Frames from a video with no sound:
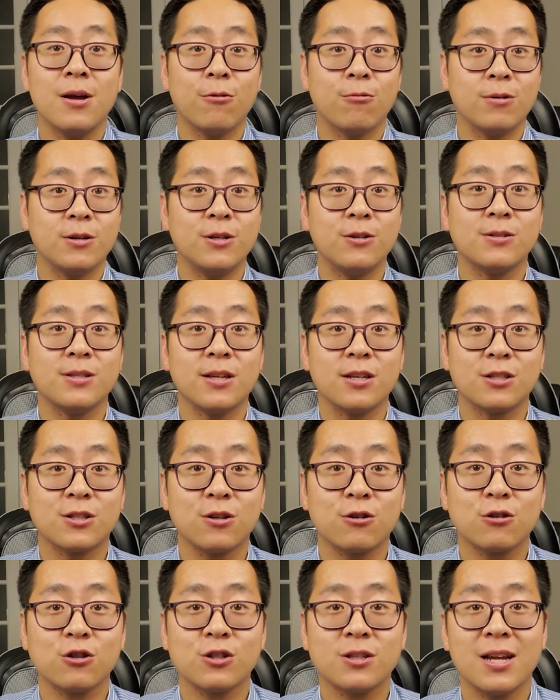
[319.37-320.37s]
reducing
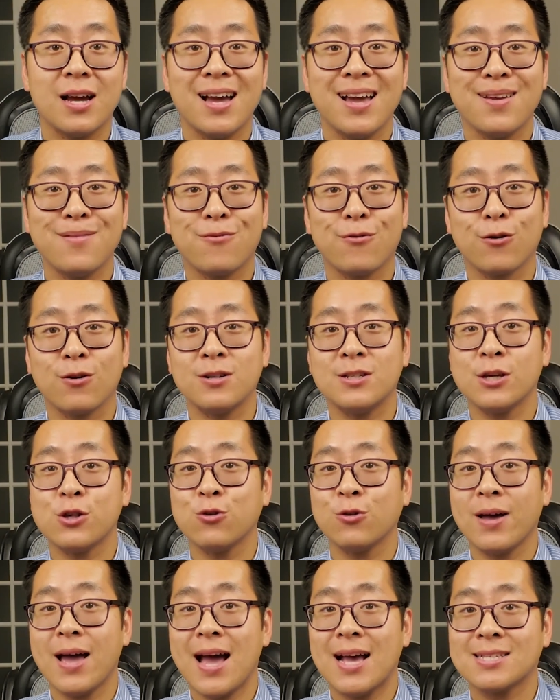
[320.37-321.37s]
search time for
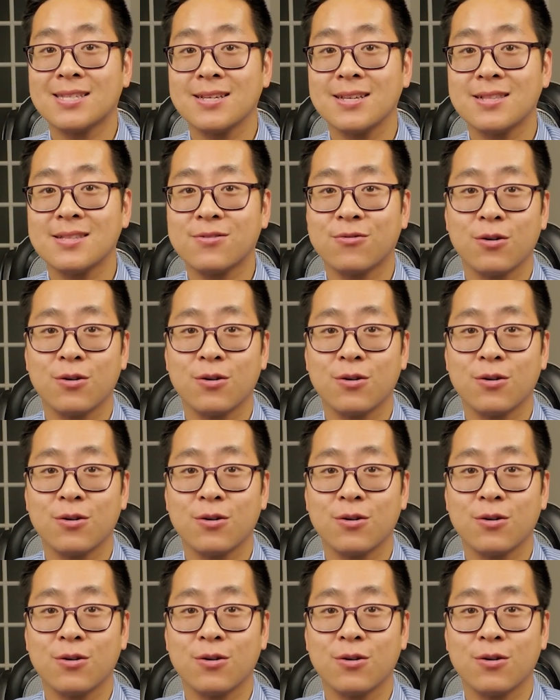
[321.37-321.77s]
digital assets